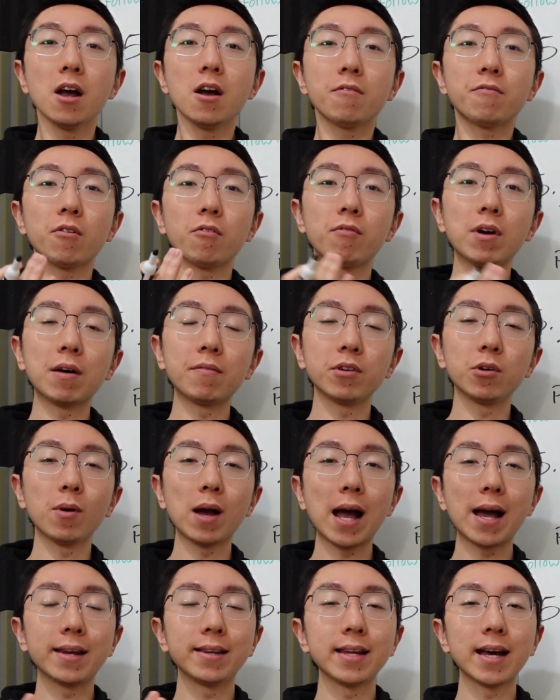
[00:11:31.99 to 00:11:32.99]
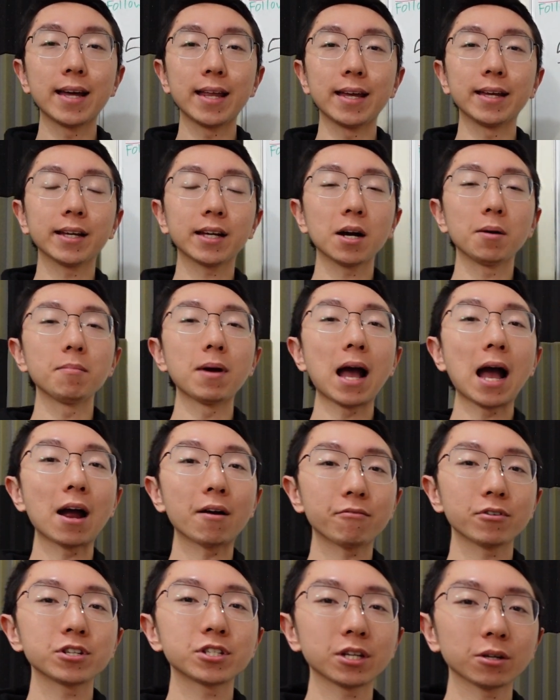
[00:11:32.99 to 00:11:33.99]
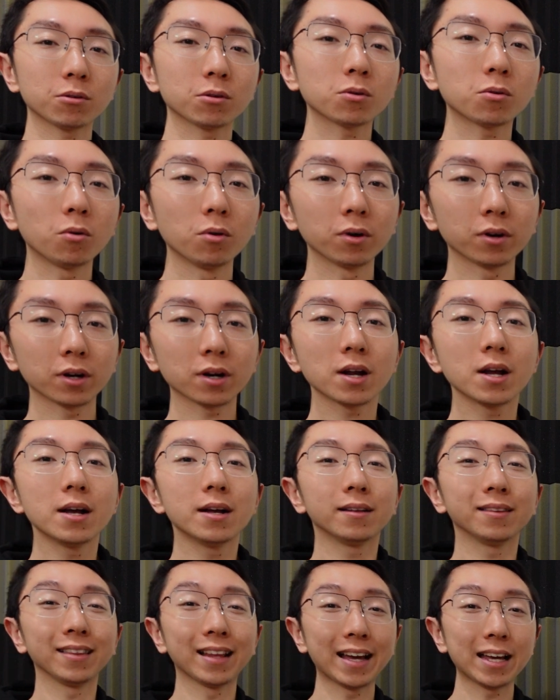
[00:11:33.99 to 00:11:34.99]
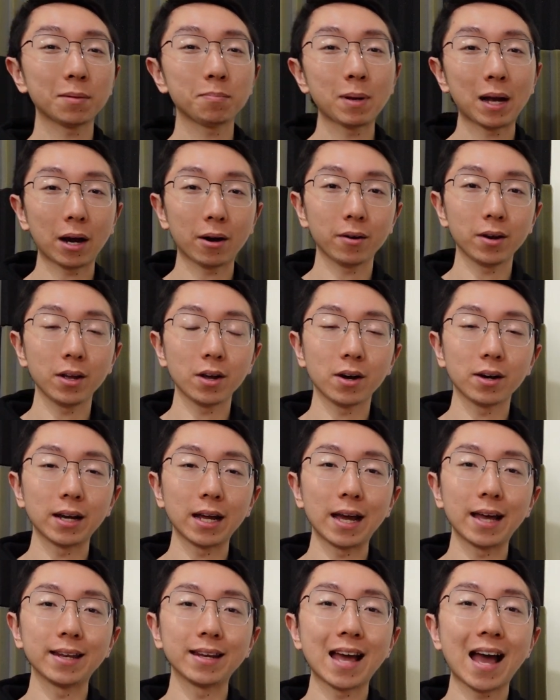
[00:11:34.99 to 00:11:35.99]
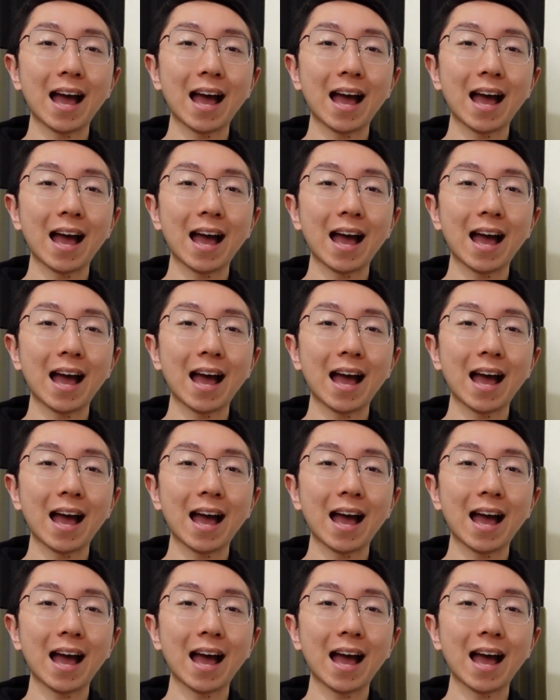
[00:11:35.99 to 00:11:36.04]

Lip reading: for revenue and net income every single quarter like Perion, and